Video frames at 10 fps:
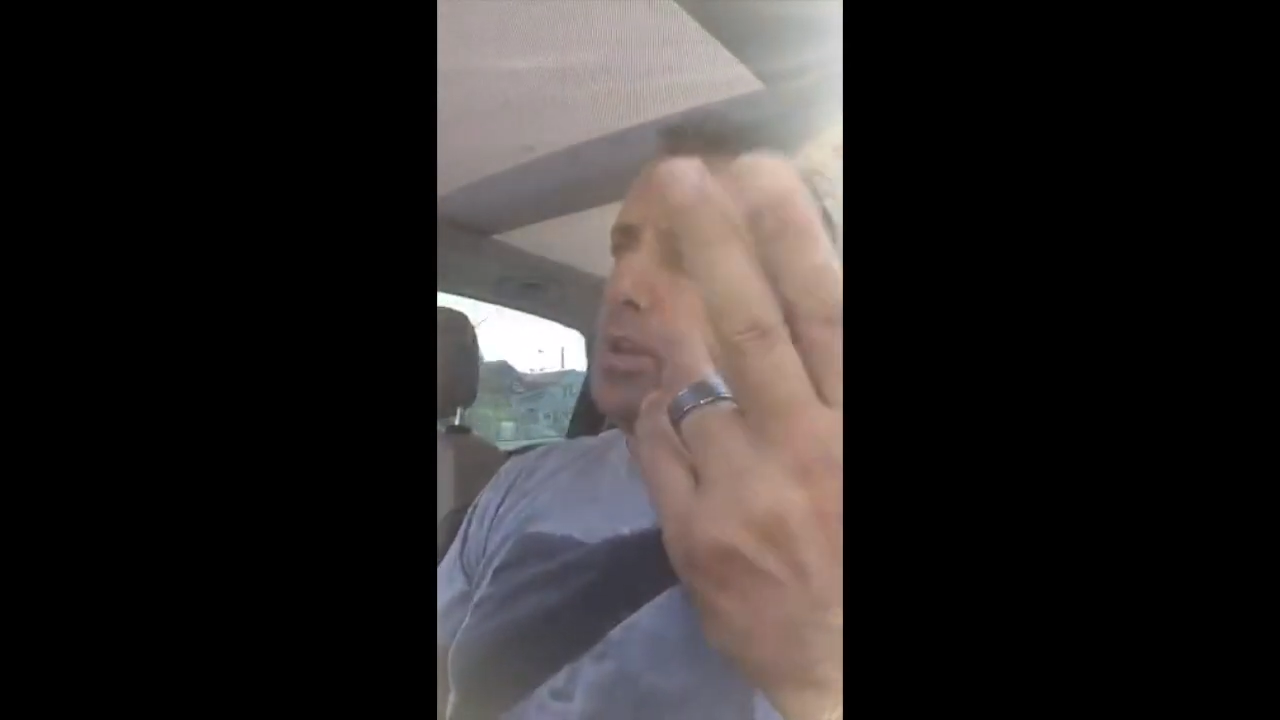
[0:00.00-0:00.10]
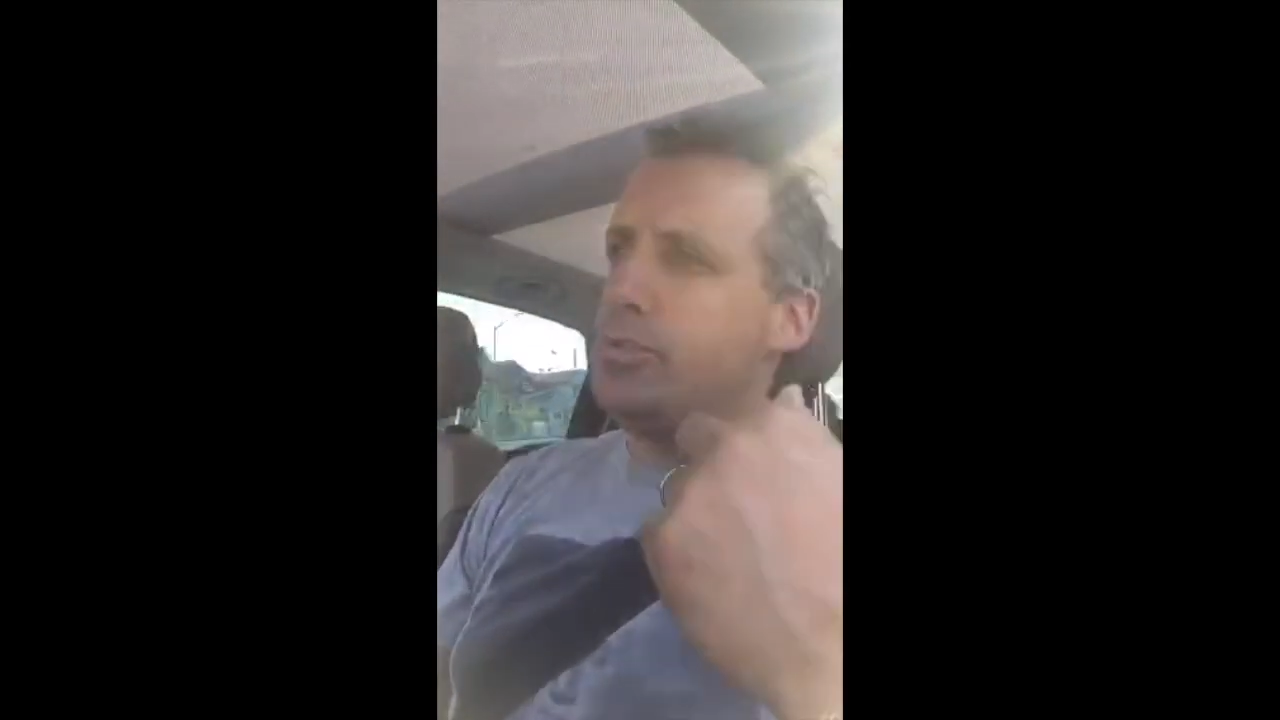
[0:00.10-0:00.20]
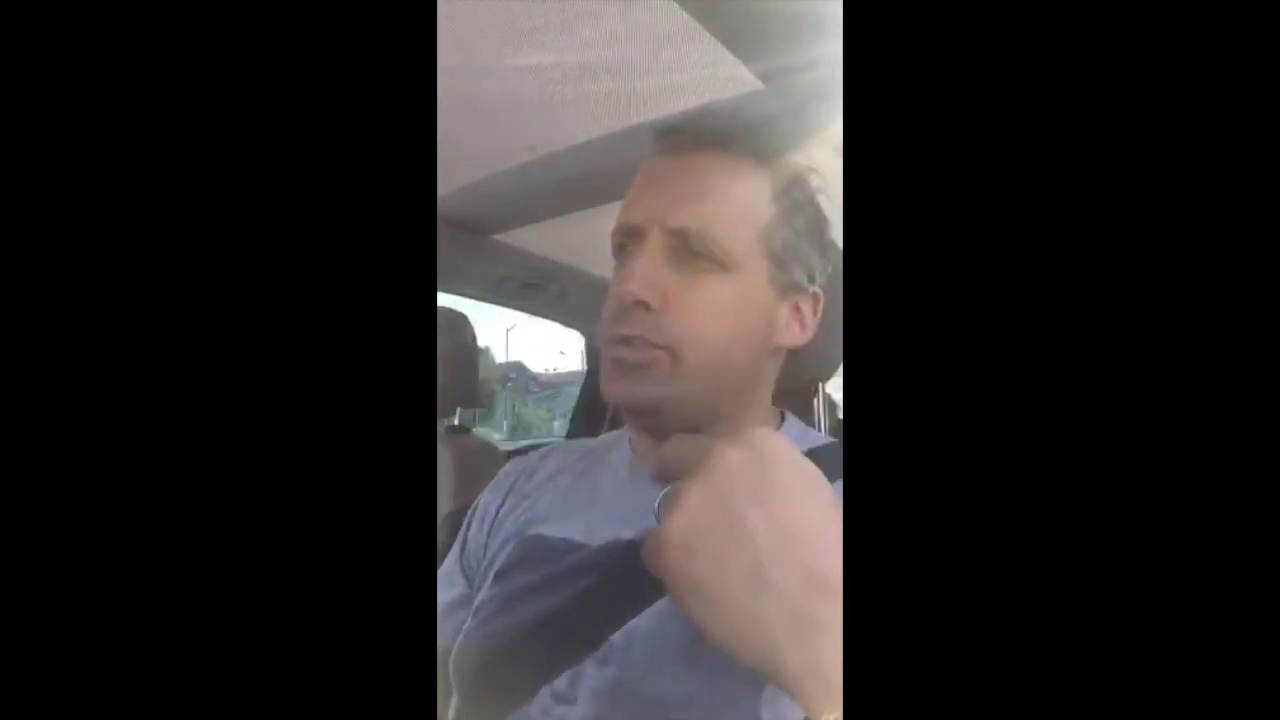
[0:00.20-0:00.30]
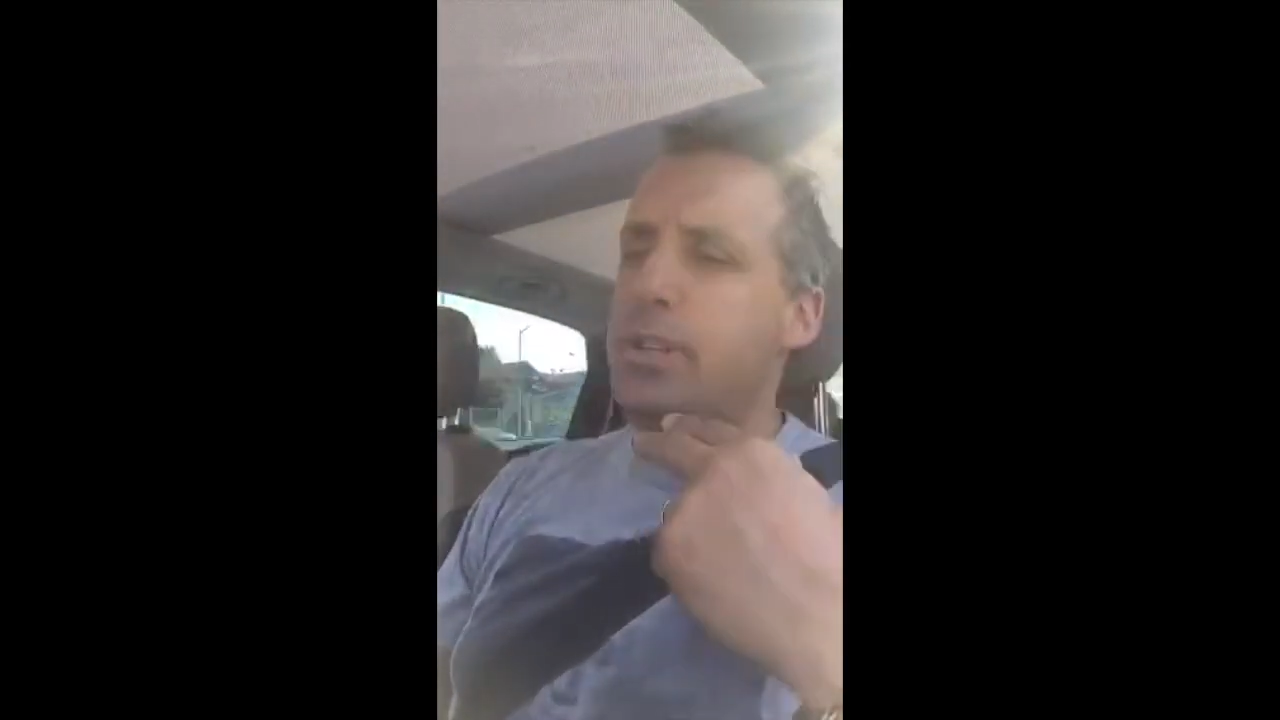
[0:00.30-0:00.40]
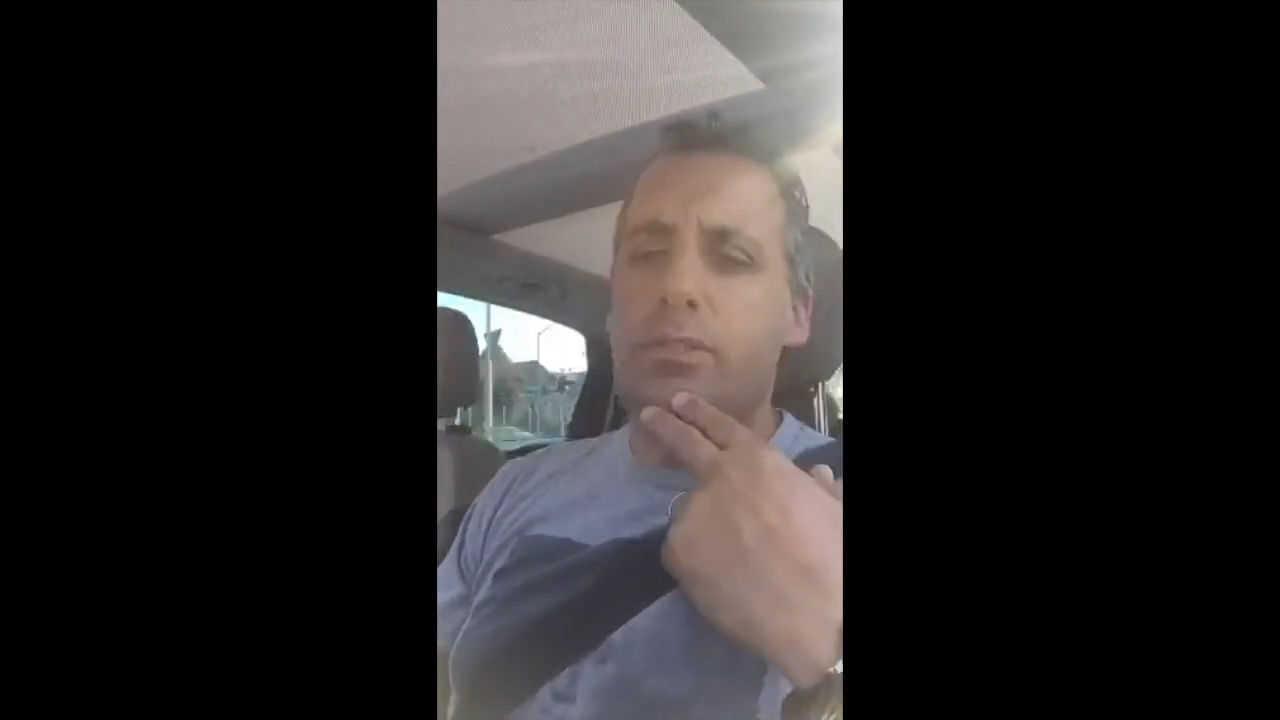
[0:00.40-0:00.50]

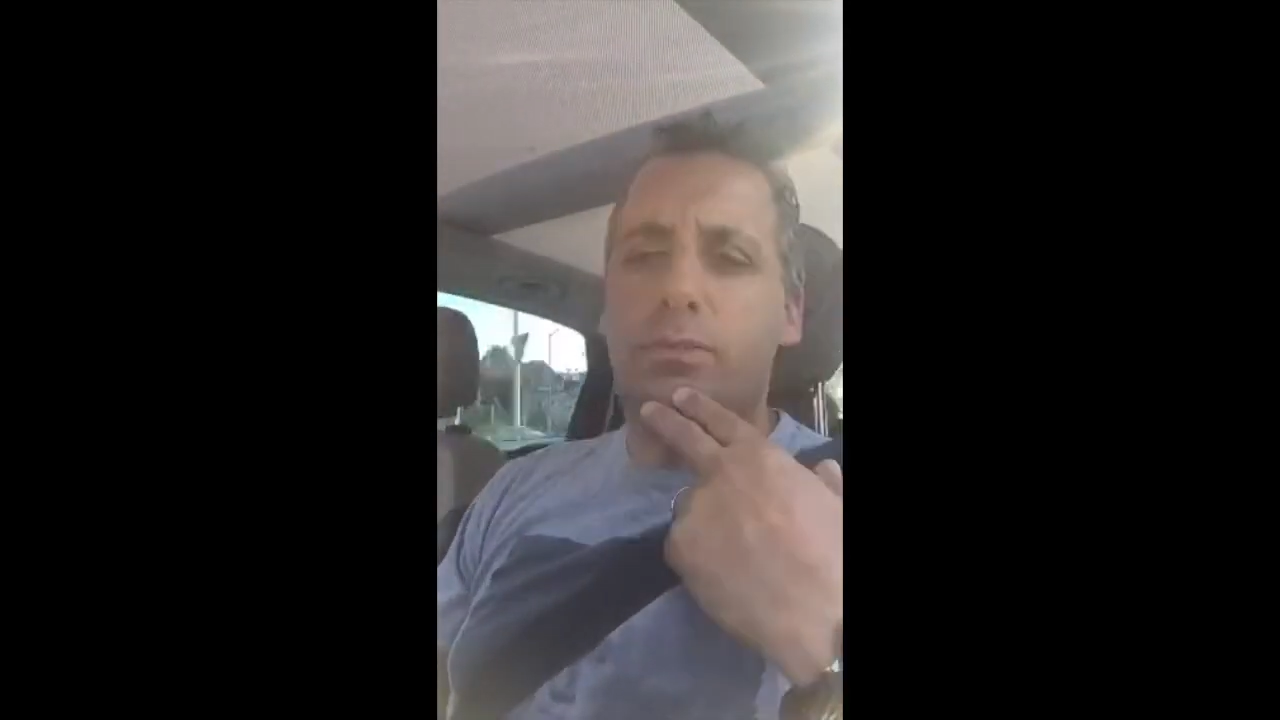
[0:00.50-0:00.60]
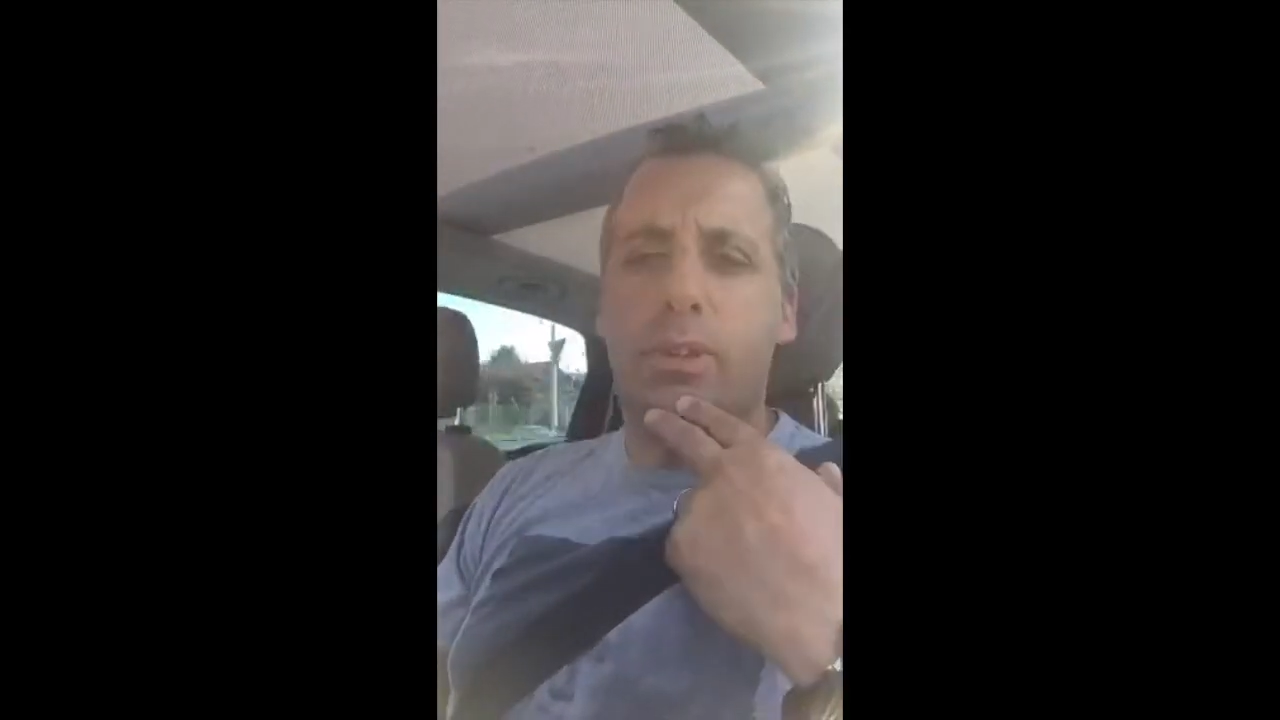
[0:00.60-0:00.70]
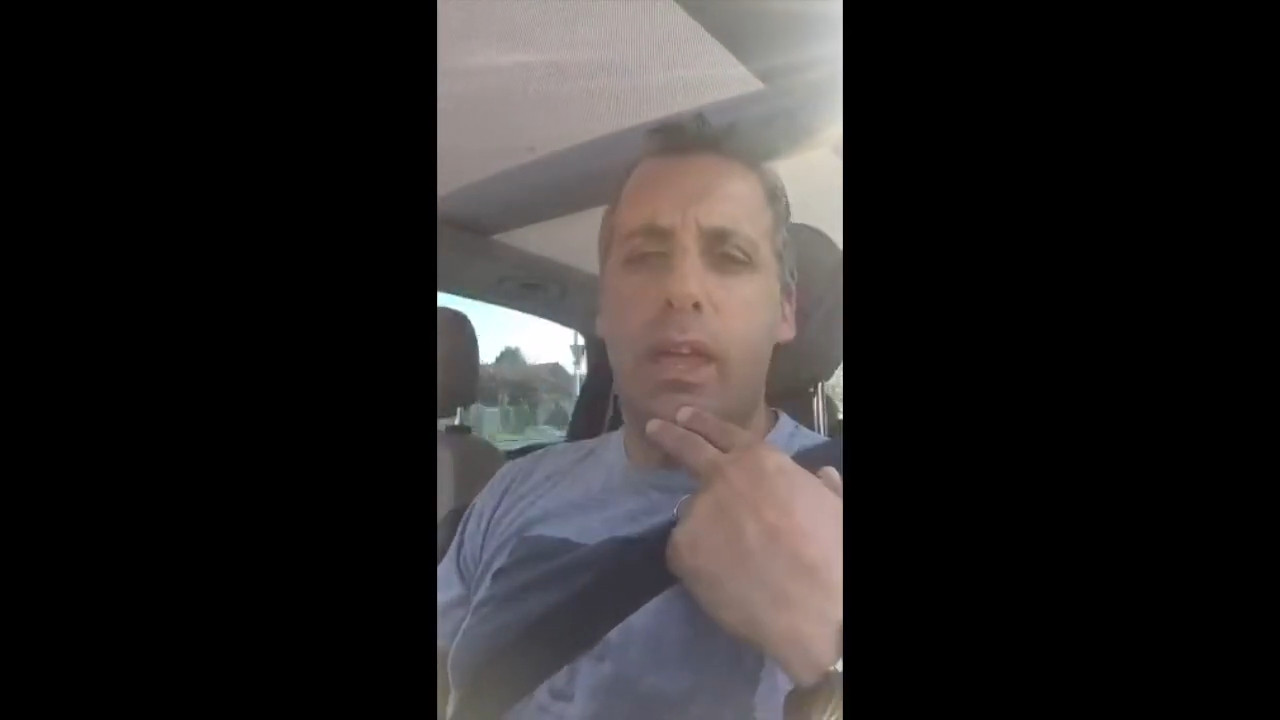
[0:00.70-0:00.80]
Interesting